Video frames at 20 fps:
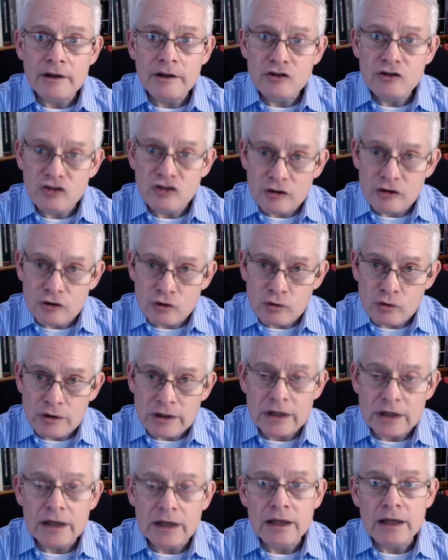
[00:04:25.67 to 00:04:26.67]

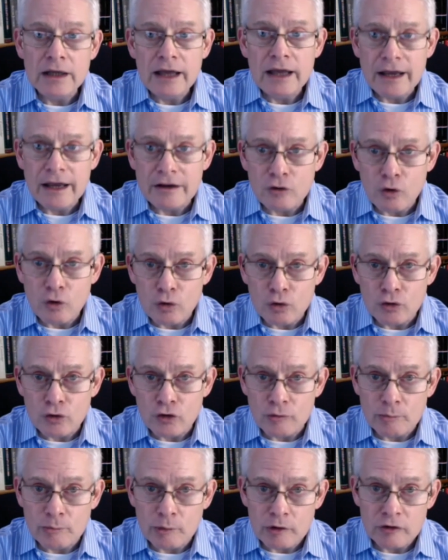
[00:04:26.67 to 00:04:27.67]
children, and
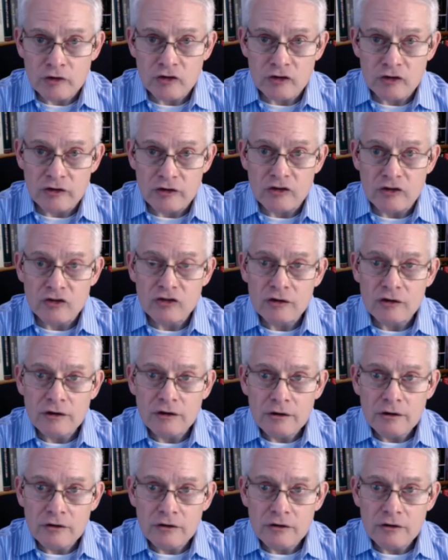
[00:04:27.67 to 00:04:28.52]
older persons.